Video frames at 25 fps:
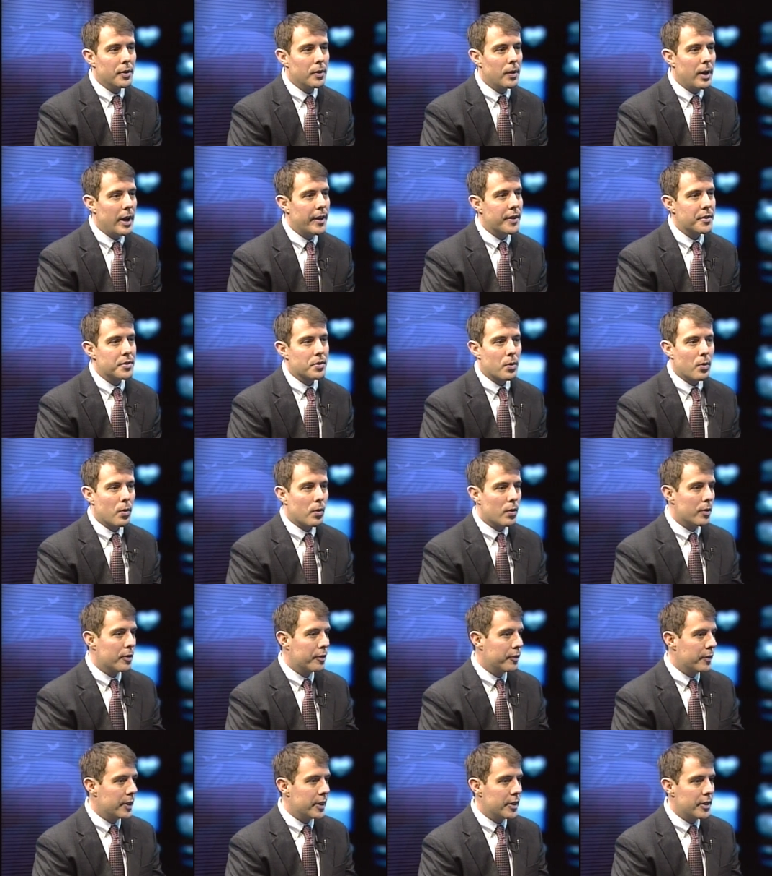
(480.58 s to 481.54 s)
How does Coro
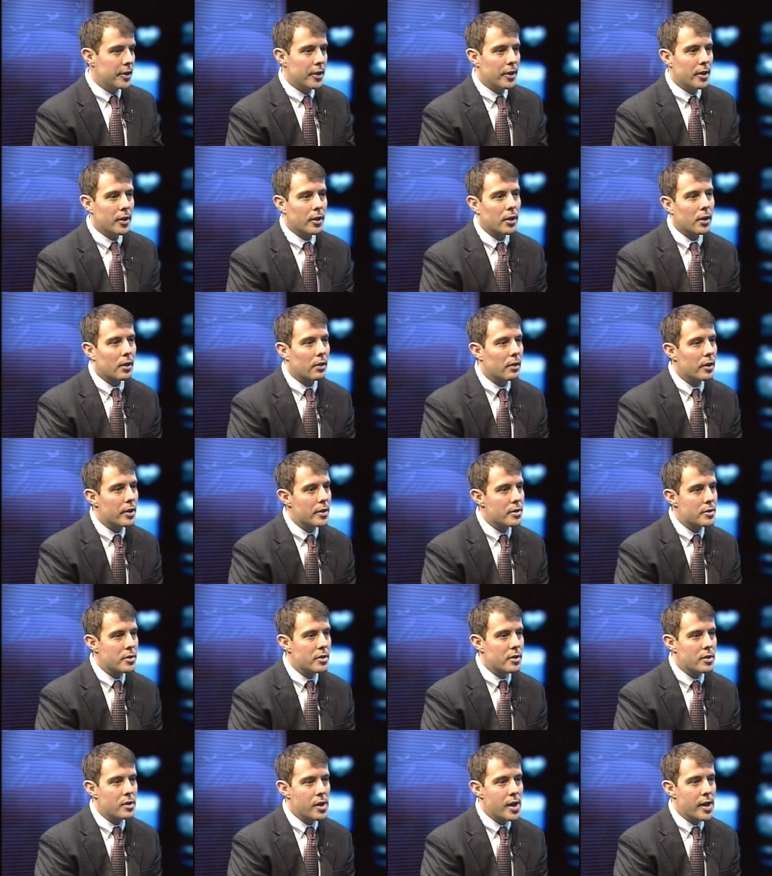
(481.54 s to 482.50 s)
fit into your career
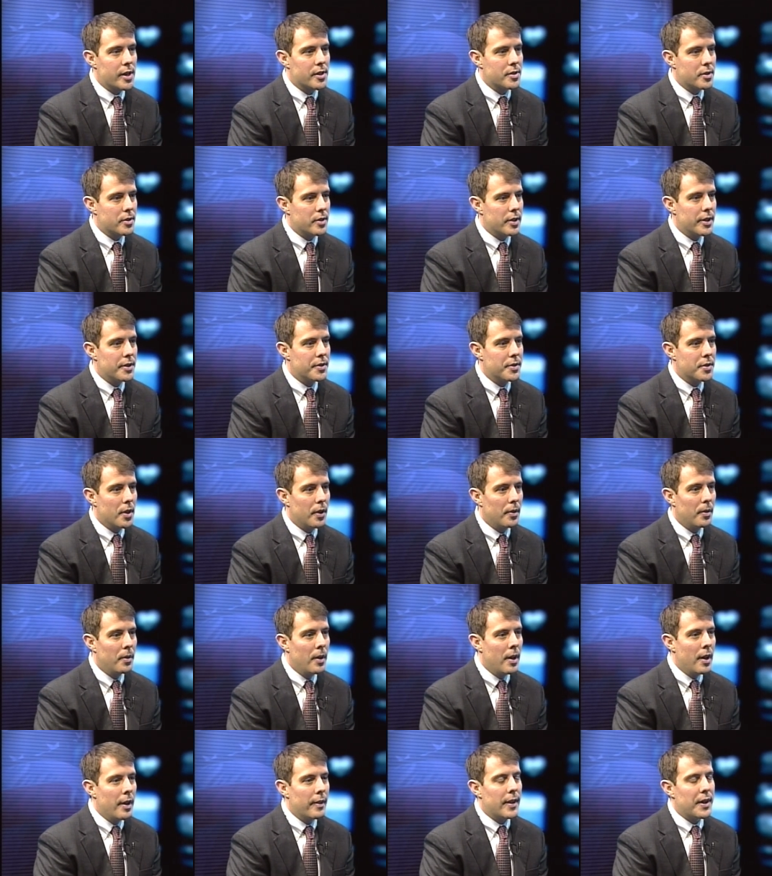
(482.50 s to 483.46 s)
trajectory? So
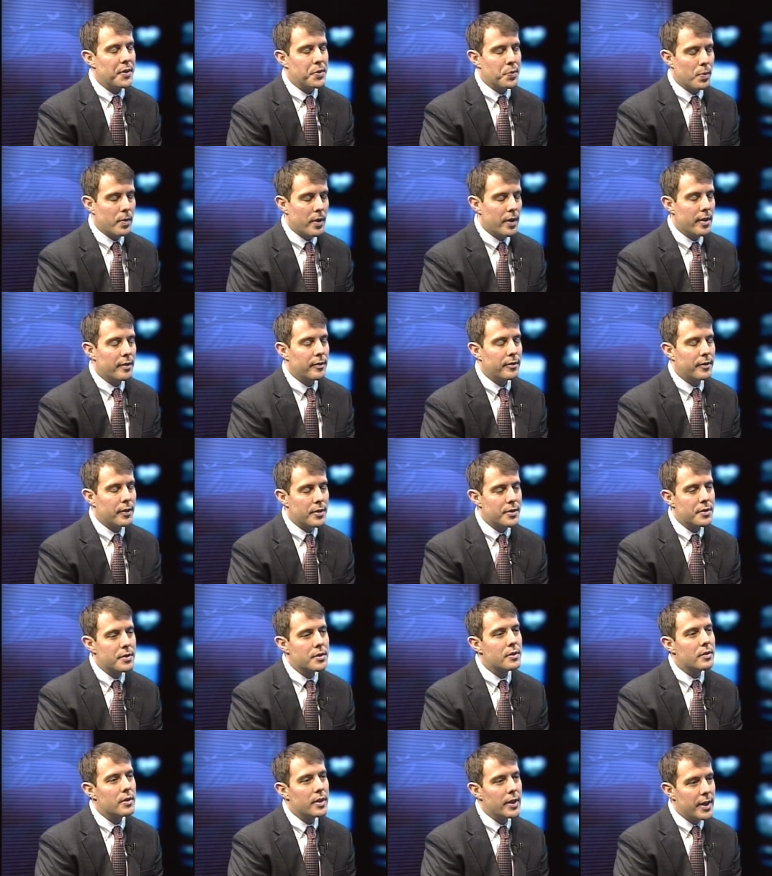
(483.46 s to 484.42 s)
that's one of the
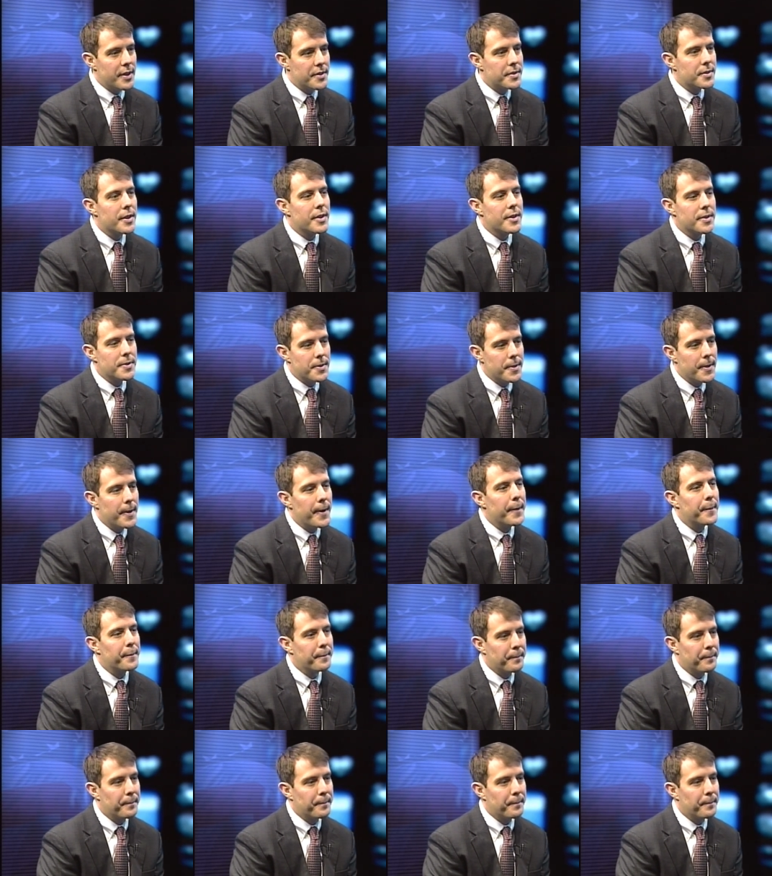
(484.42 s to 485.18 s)
first 3 essays, yeah.